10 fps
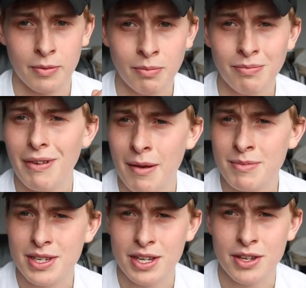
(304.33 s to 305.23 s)
the
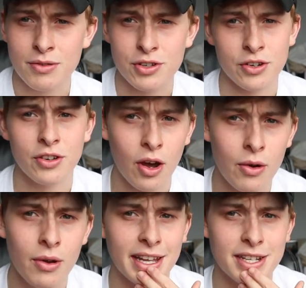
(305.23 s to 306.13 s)
MCU should
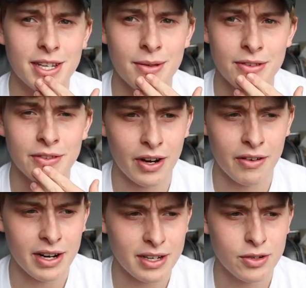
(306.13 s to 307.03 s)
go in terms of
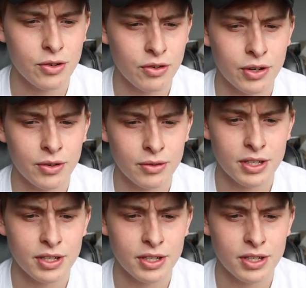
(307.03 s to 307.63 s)
directorial